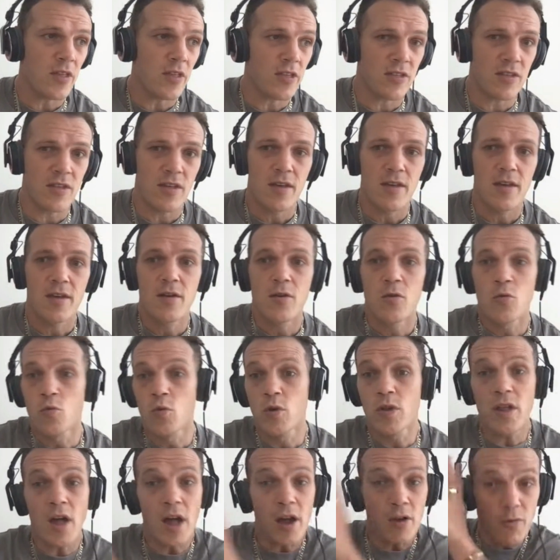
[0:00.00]
there's
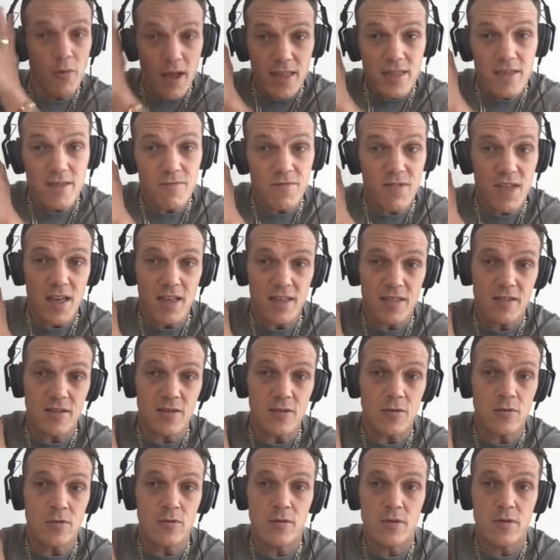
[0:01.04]
really high rates of that
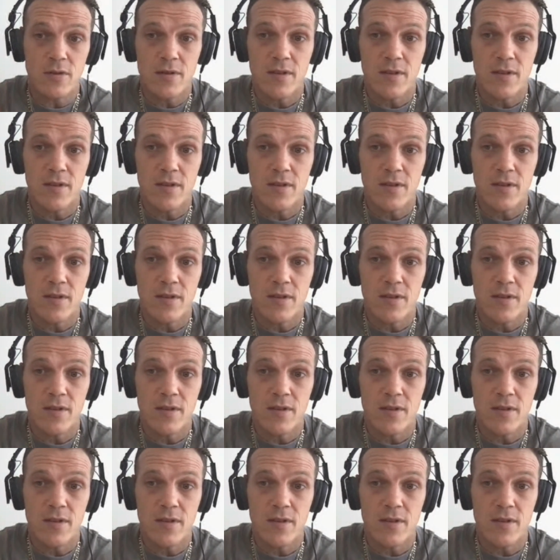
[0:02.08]
still.